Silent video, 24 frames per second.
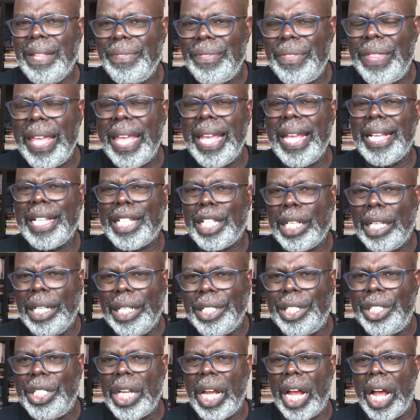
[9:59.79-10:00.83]
this
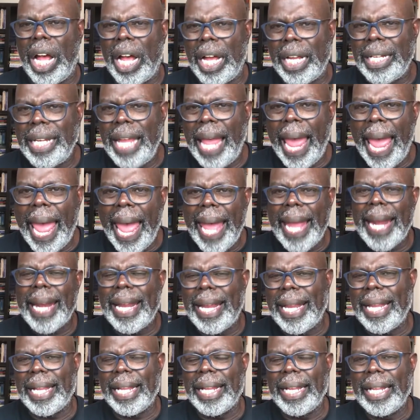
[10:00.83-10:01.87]
John
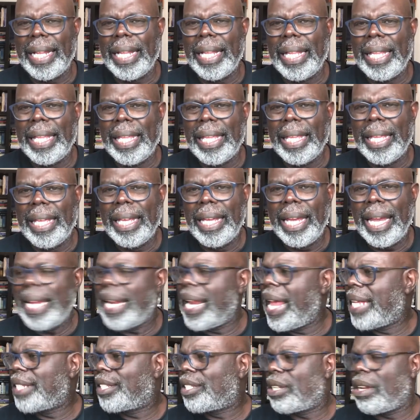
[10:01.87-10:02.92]
Hanna, and
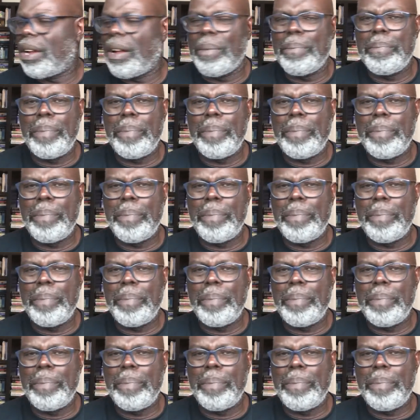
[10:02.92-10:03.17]
I saw a